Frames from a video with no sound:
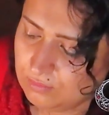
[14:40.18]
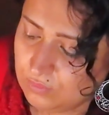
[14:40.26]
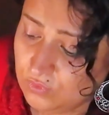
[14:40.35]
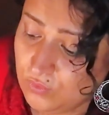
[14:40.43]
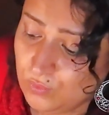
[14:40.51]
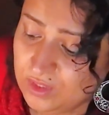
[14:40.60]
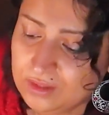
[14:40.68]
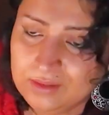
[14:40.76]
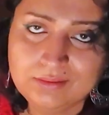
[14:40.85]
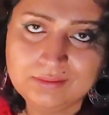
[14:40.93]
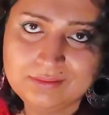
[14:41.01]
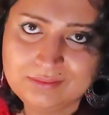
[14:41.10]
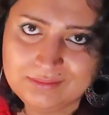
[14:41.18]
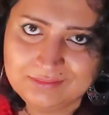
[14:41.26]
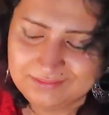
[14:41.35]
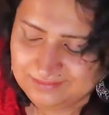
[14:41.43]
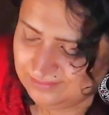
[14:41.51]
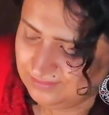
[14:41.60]
who will?
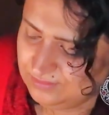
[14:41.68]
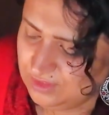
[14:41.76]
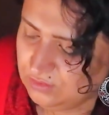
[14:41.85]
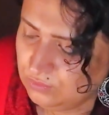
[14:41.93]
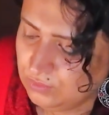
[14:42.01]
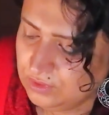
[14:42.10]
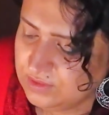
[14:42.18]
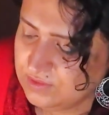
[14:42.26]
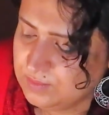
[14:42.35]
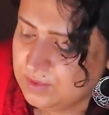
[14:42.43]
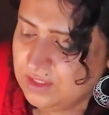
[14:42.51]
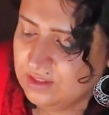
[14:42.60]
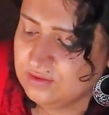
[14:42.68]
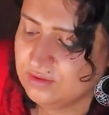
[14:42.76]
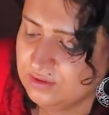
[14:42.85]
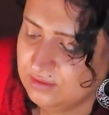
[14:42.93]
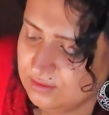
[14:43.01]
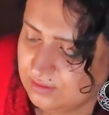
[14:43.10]
And who will just be
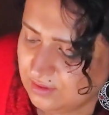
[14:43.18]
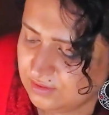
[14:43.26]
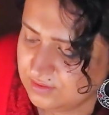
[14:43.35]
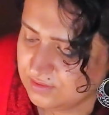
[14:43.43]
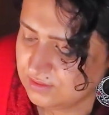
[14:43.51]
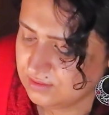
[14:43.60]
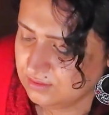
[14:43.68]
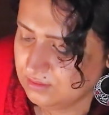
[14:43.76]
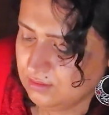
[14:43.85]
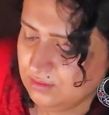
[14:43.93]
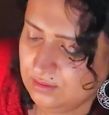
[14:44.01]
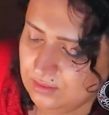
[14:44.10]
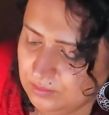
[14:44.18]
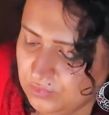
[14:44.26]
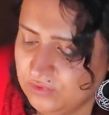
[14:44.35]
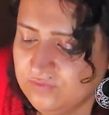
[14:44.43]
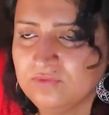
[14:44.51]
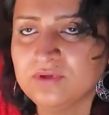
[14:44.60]
ignorant and just
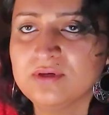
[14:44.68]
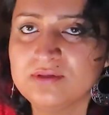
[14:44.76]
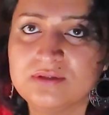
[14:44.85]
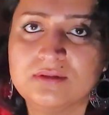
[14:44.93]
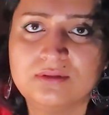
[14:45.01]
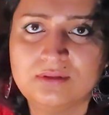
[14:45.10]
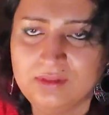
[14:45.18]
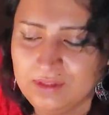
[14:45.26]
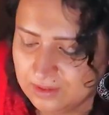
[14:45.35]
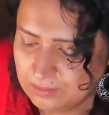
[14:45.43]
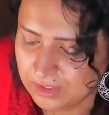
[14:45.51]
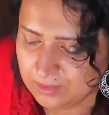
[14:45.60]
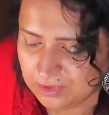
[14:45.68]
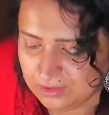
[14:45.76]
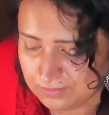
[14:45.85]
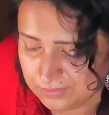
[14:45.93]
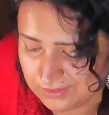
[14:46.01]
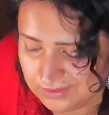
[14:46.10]
point fingers and lay blame
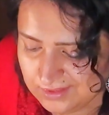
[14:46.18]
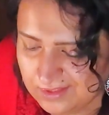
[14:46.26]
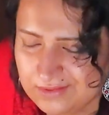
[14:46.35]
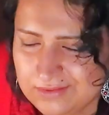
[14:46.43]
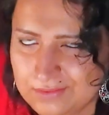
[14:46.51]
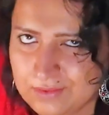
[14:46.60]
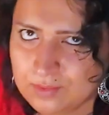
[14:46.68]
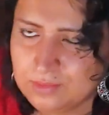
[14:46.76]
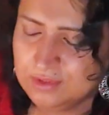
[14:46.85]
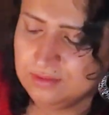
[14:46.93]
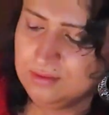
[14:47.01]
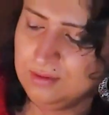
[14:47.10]
games? You know what I mean?